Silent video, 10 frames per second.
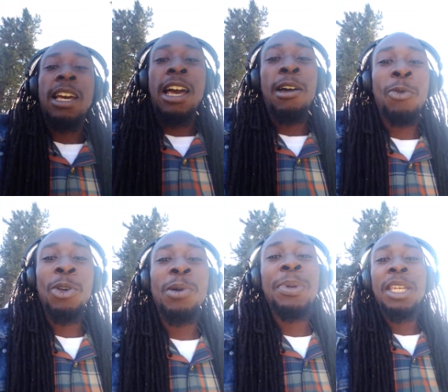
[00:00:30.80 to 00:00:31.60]
I
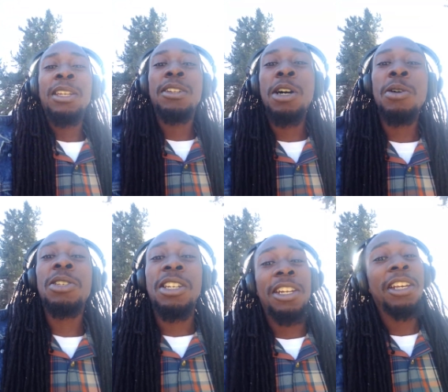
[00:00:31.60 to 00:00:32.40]
will be
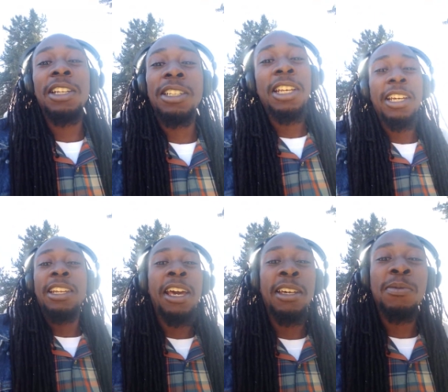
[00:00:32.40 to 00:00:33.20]
indulging in
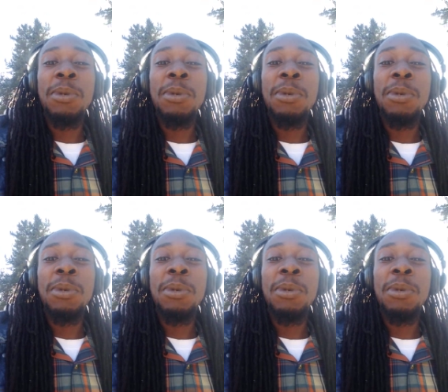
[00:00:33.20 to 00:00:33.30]
anything that's